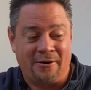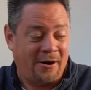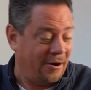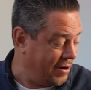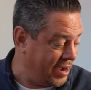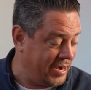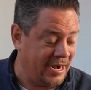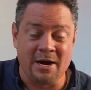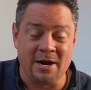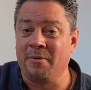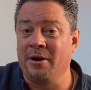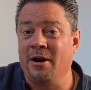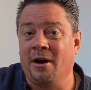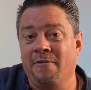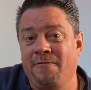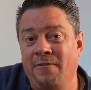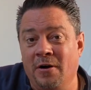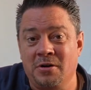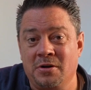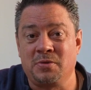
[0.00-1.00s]
All right, here we are,
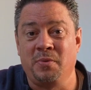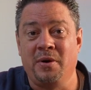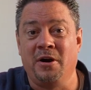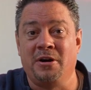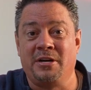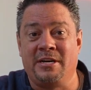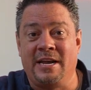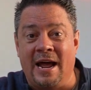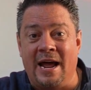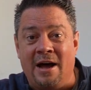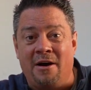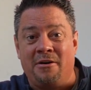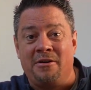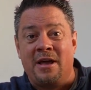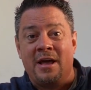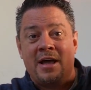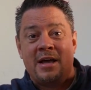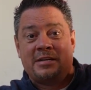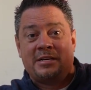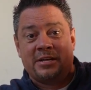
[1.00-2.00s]
folks. We are down
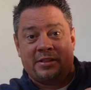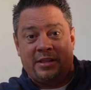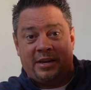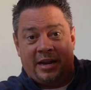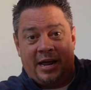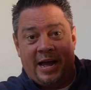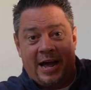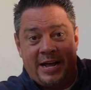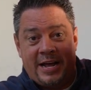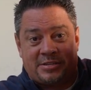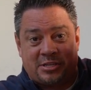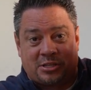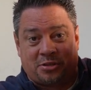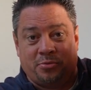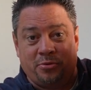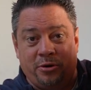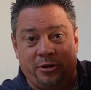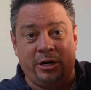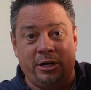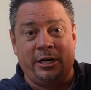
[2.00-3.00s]
to the last
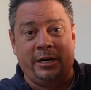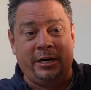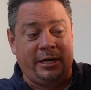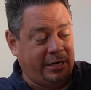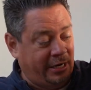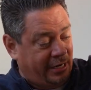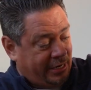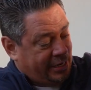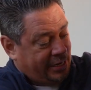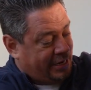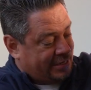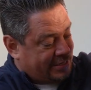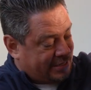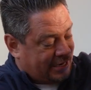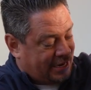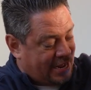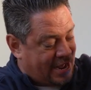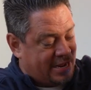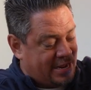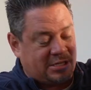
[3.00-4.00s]
3. It is the
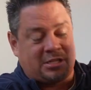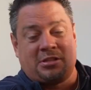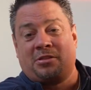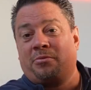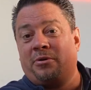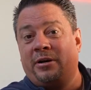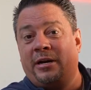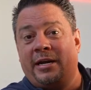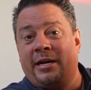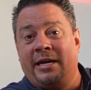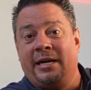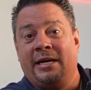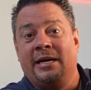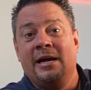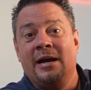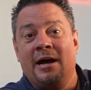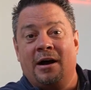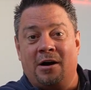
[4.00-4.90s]
last 3.